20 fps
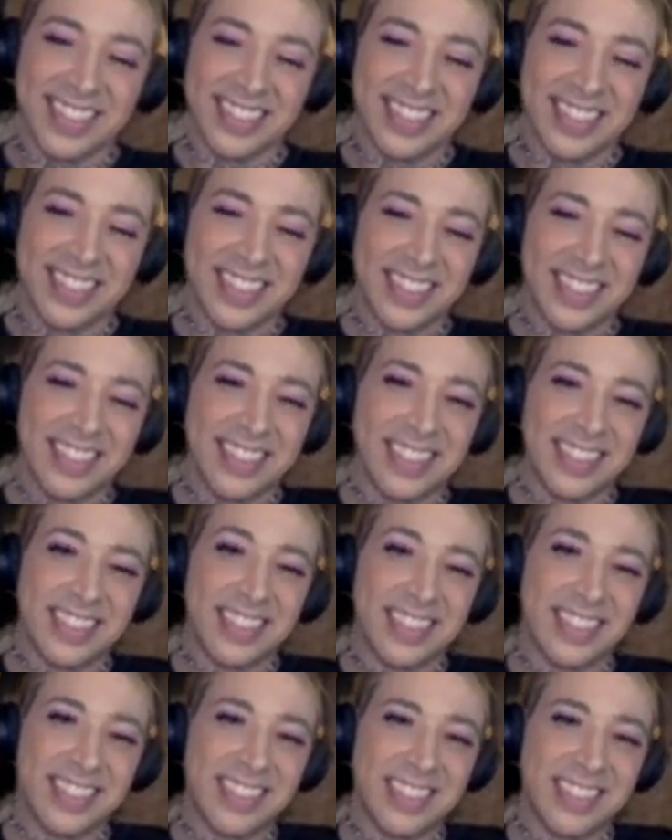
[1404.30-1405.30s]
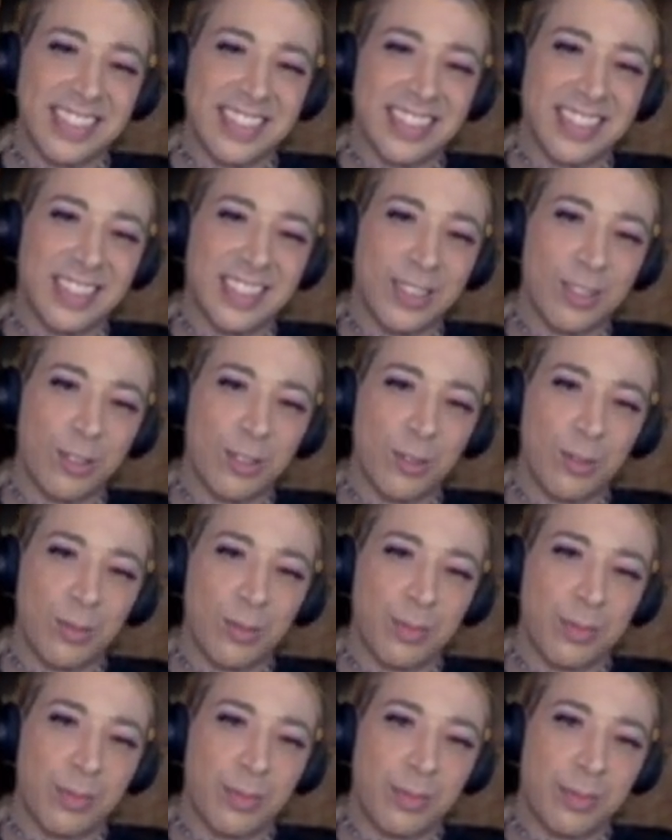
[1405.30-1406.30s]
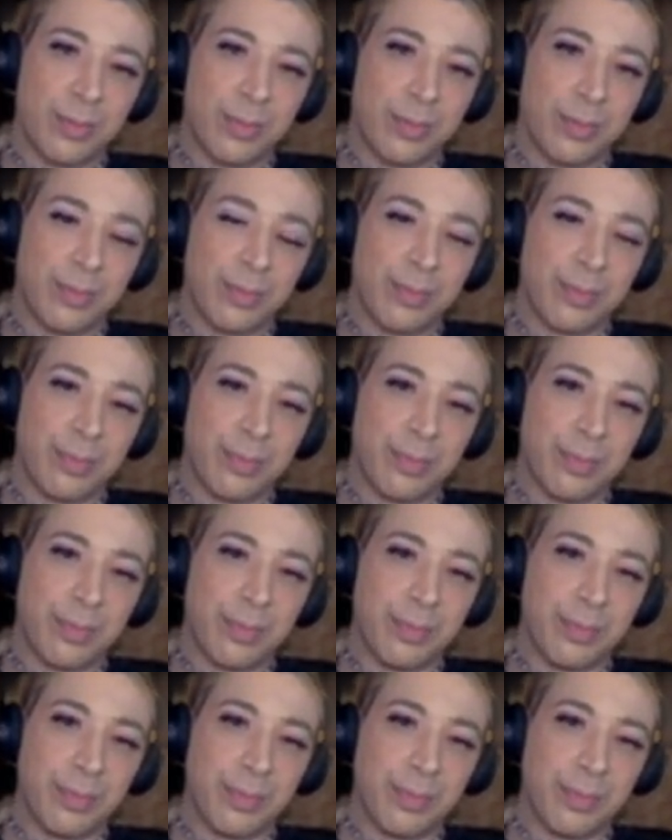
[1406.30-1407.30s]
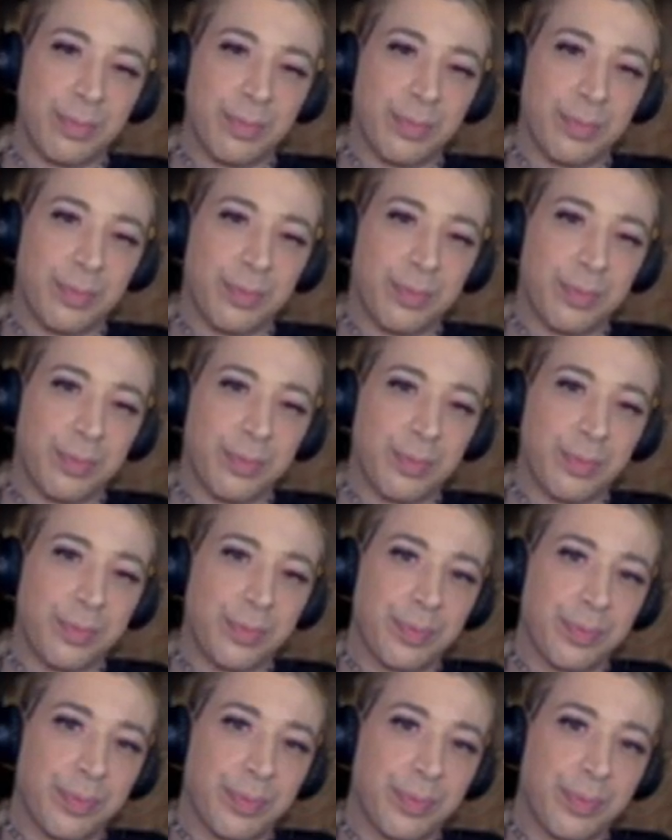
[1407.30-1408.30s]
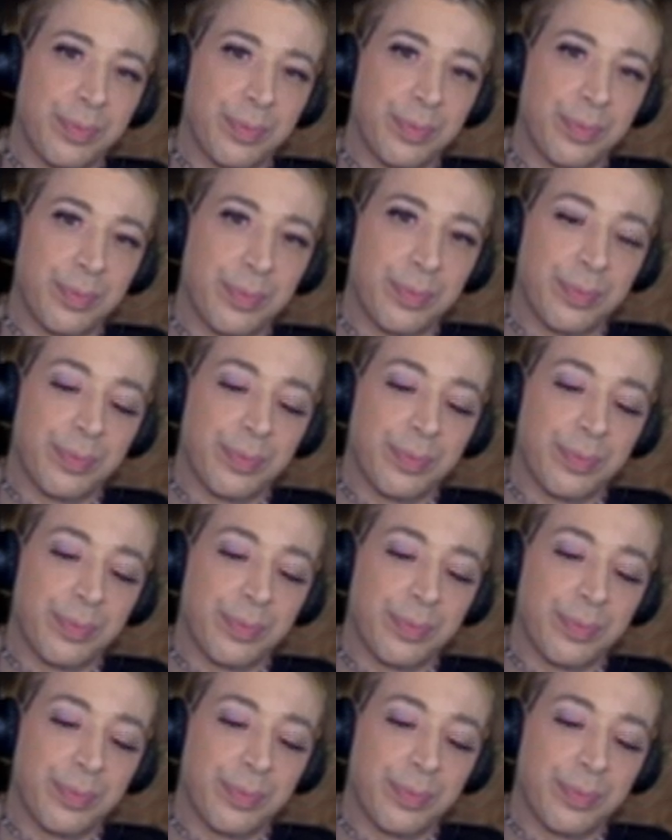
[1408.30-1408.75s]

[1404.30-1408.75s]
(not speaking)